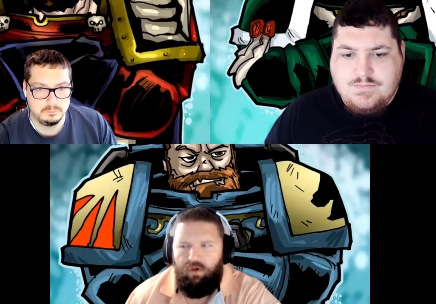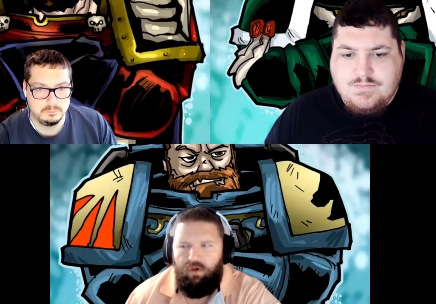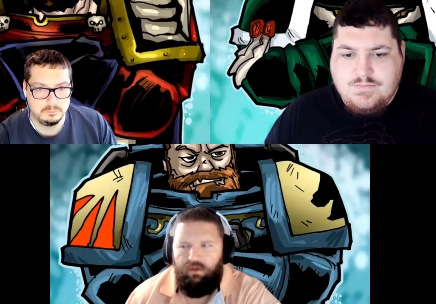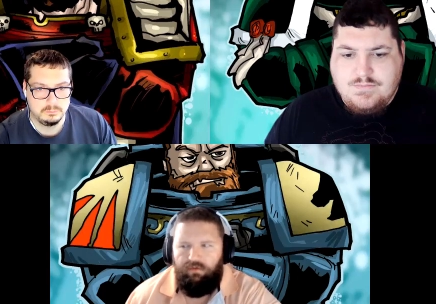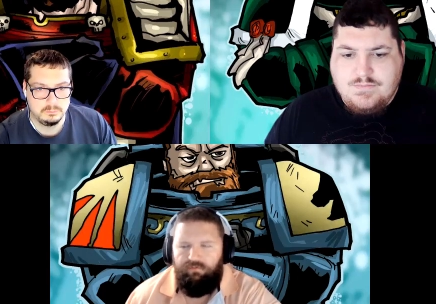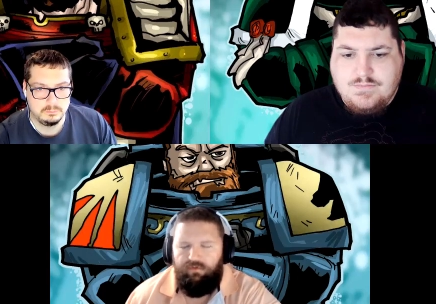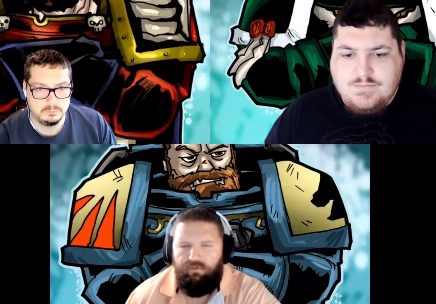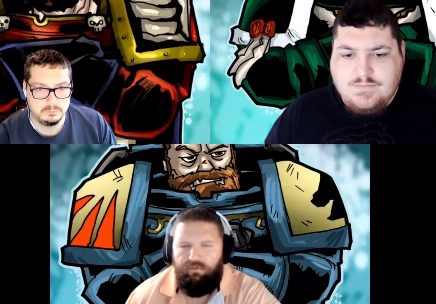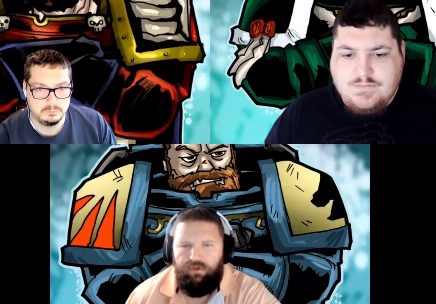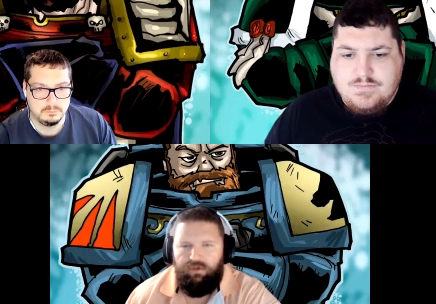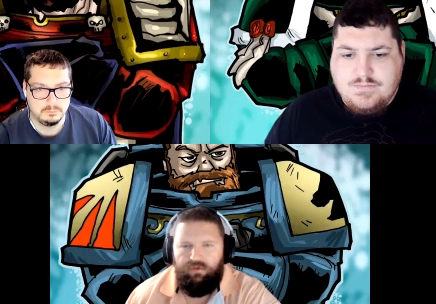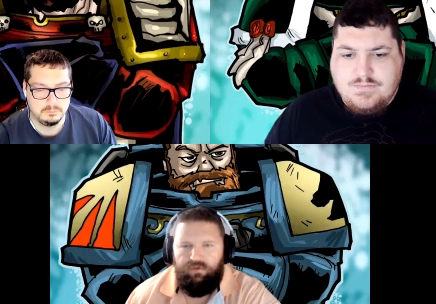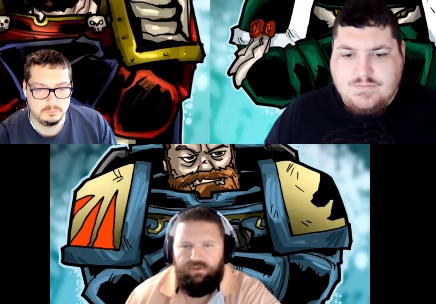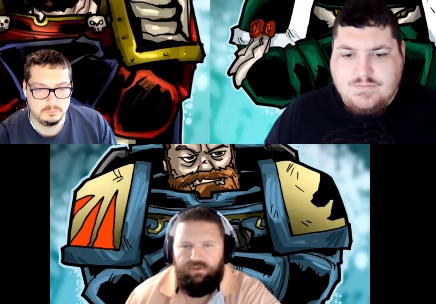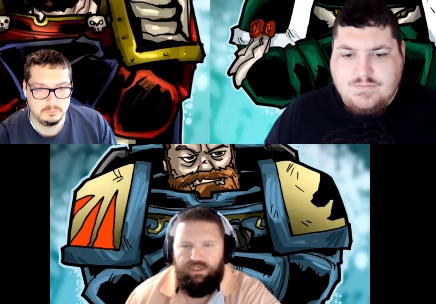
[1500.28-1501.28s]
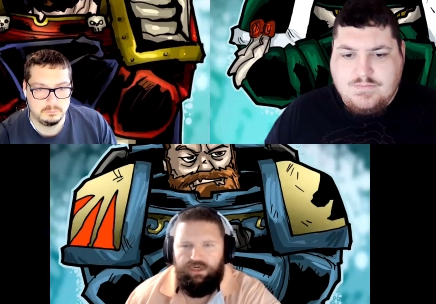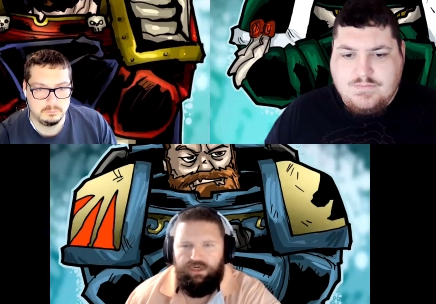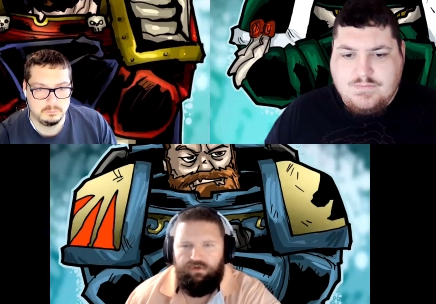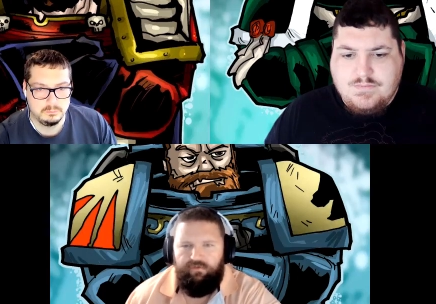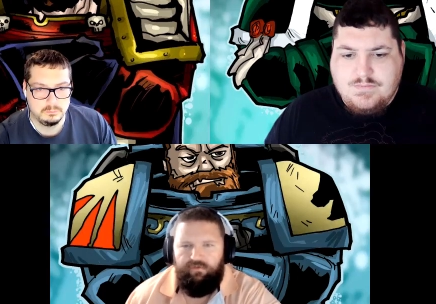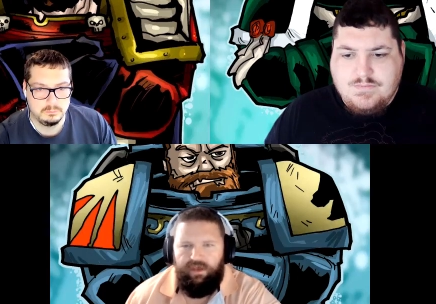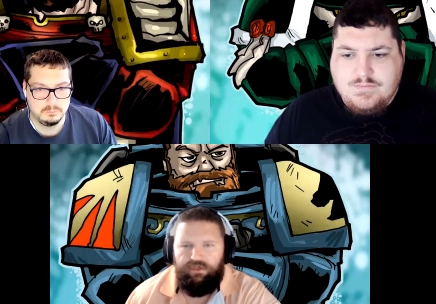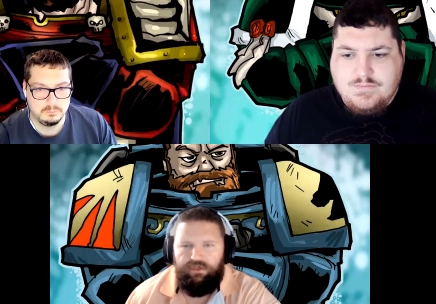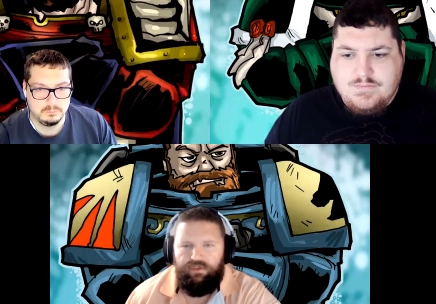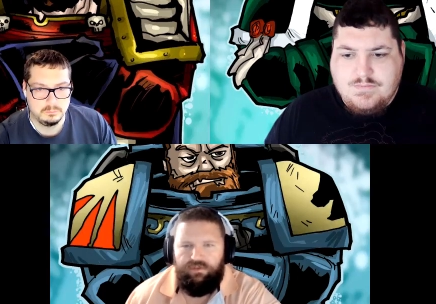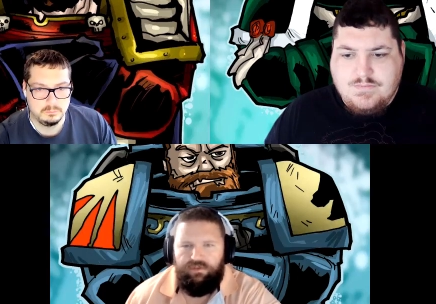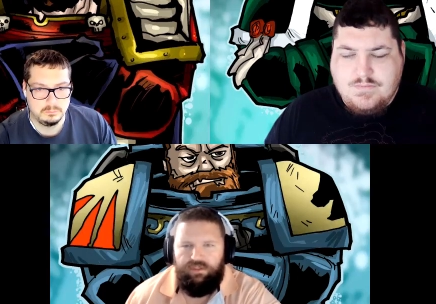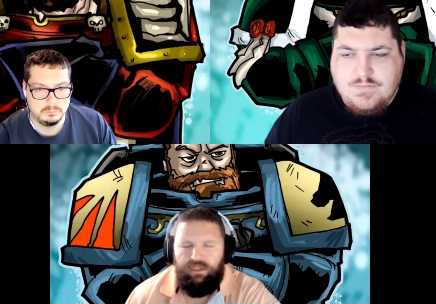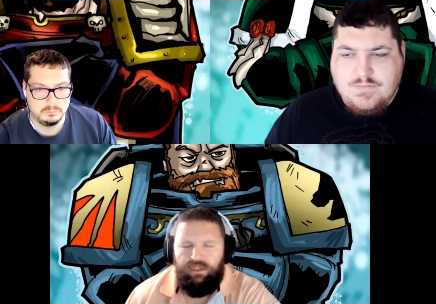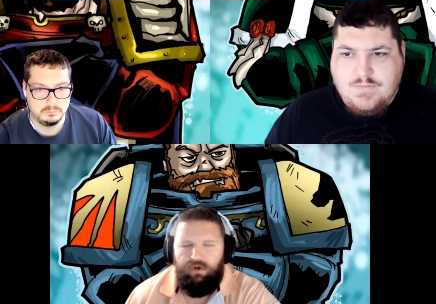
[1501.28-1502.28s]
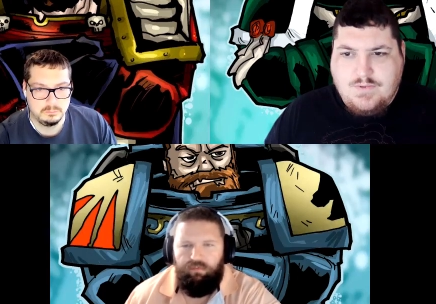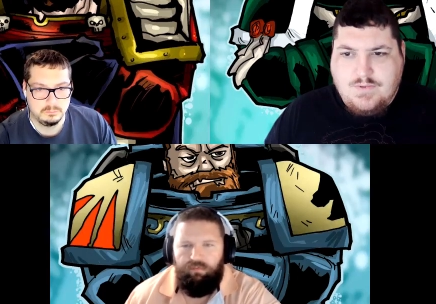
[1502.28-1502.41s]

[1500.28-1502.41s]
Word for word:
Speaker 1: of the really Xenos factions. They don't